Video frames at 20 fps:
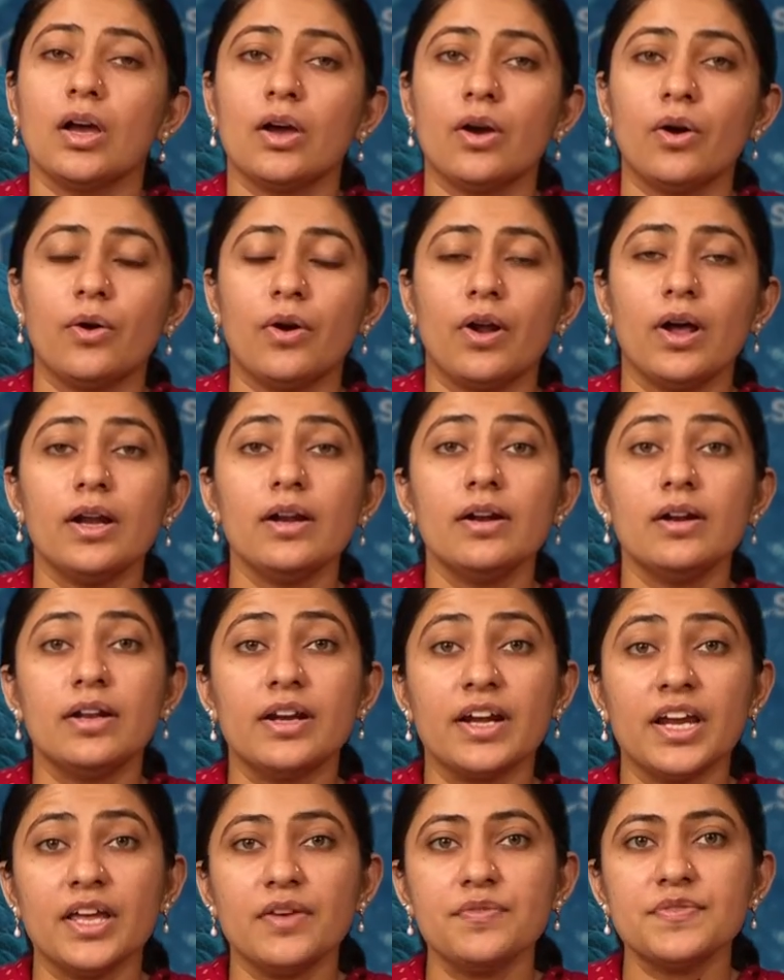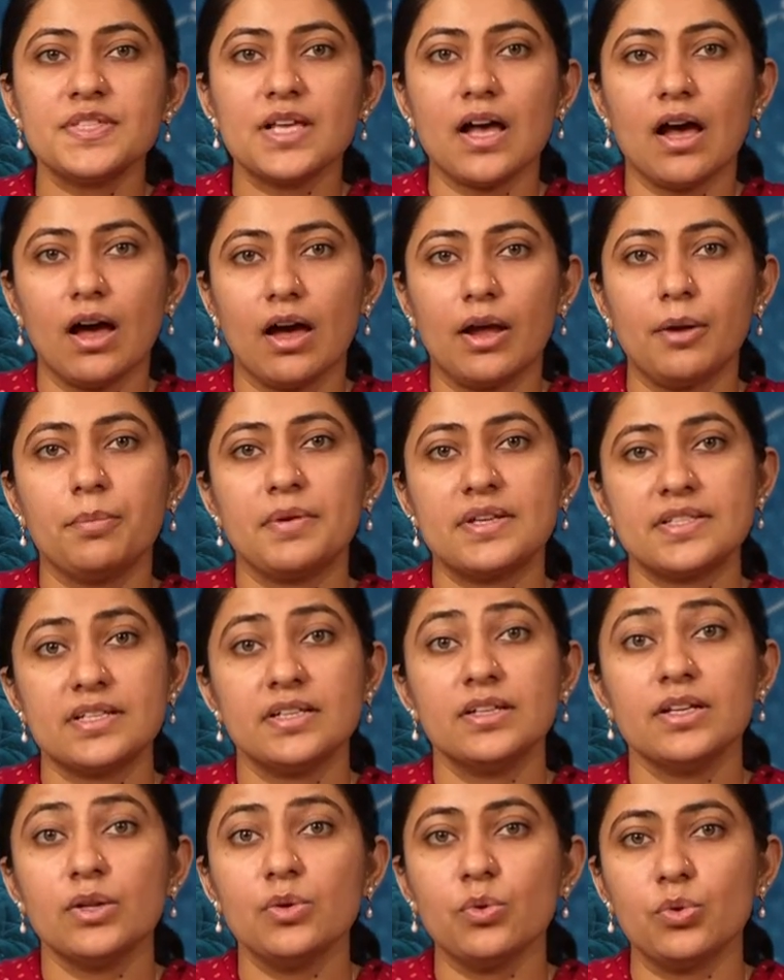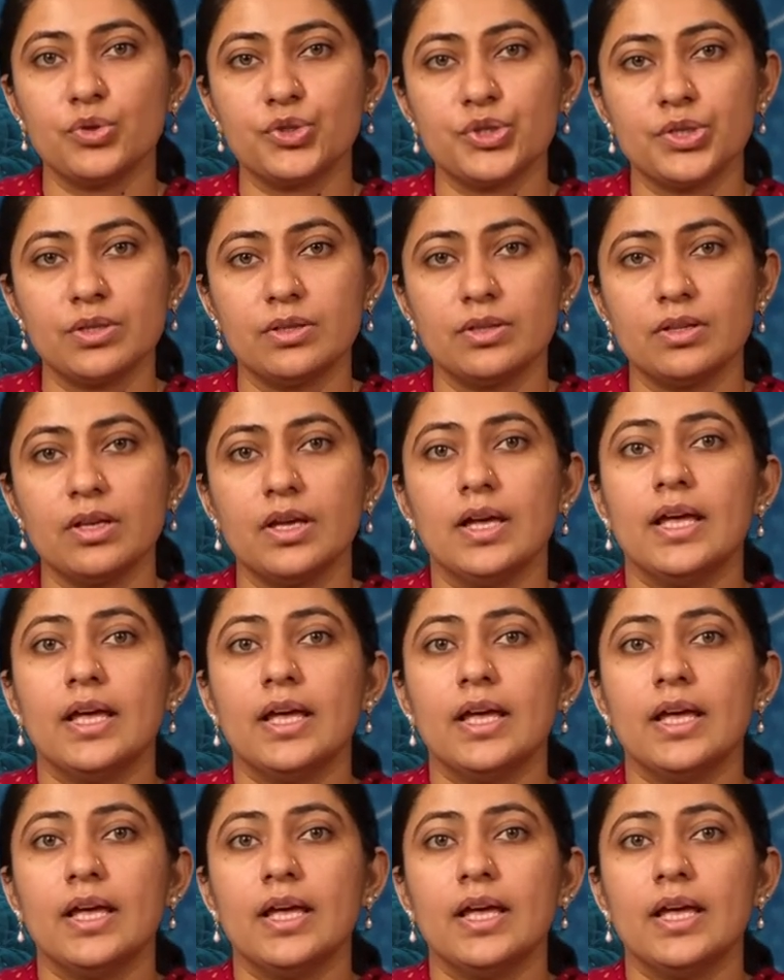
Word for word: Coral reefs are present in ocean.